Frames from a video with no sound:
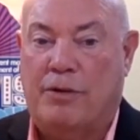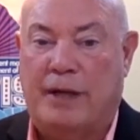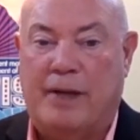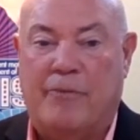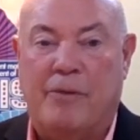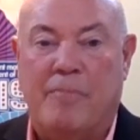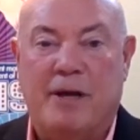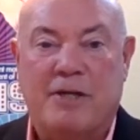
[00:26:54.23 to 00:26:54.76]
Now
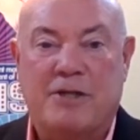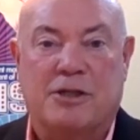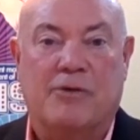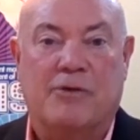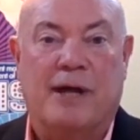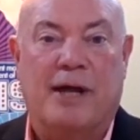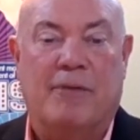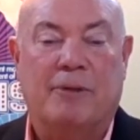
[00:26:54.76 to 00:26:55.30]
we may slow
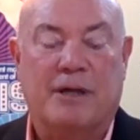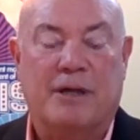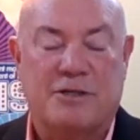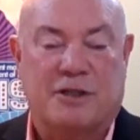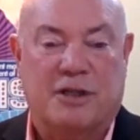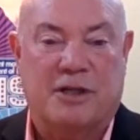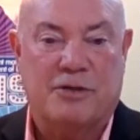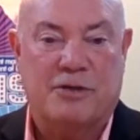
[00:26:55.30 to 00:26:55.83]
down because
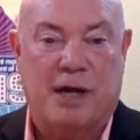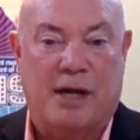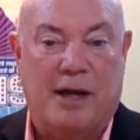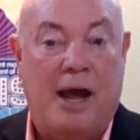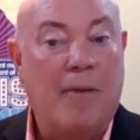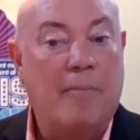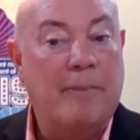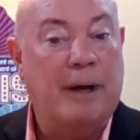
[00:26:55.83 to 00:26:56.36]
of things right
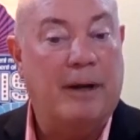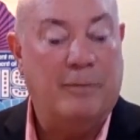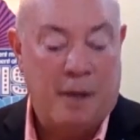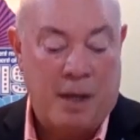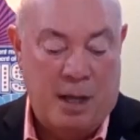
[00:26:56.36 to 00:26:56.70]
now, but